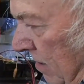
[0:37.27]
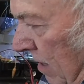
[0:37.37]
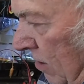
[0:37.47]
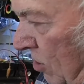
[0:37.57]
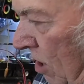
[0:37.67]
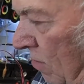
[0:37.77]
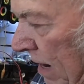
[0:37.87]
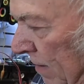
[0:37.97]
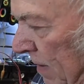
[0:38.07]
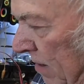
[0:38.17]
here's our
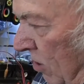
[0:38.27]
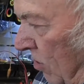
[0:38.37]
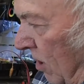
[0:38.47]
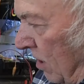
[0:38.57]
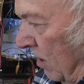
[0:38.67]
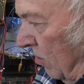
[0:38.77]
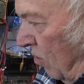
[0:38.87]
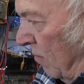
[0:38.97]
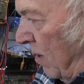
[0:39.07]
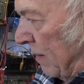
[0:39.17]
rack mount unit. In the
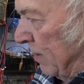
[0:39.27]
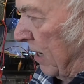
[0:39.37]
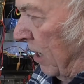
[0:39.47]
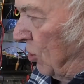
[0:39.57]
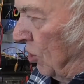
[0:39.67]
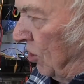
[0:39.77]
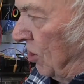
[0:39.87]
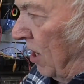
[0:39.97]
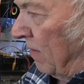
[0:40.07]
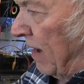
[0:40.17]
normal application
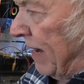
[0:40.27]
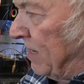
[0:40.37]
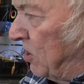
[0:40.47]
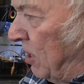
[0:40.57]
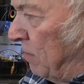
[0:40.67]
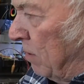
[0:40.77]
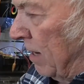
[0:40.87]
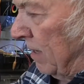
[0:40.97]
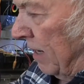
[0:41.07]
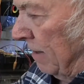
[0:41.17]
you'd have AC
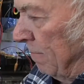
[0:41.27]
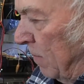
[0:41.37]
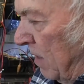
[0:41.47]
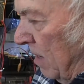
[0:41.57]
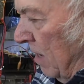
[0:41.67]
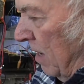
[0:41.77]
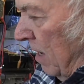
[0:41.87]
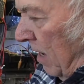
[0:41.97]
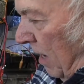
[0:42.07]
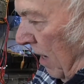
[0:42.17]
plugged in
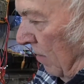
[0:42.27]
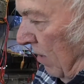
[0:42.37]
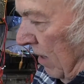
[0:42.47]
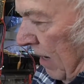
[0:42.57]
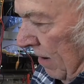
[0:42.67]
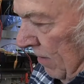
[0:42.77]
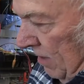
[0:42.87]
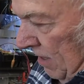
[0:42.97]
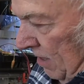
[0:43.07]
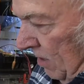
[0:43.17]
and we'd have
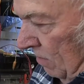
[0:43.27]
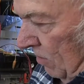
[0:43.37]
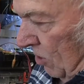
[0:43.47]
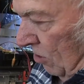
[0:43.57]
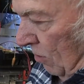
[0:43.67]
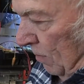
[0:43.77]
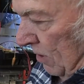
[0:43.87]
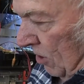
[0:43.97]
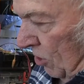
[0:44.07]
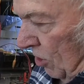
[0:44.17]
it in the 0
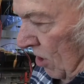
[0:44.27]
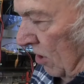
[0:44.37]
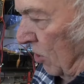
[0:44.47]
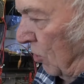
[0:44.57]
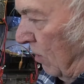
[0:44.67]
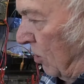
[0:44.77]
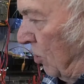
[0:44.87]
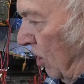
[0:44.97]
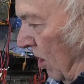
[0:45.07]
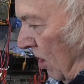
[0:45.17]
position on the
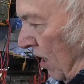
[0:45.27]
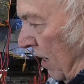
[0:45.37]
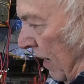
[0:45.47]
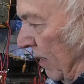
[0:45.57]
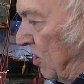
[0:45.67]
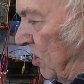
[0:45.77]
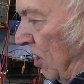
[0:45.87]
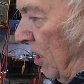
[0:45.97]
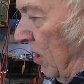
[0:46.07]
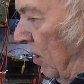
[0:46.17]
switch.
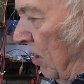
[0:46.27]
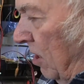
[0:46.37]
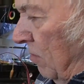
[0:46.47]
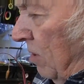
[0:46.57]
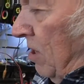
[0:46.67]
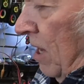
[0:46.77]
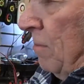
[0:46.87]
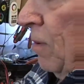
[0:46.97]
AC would then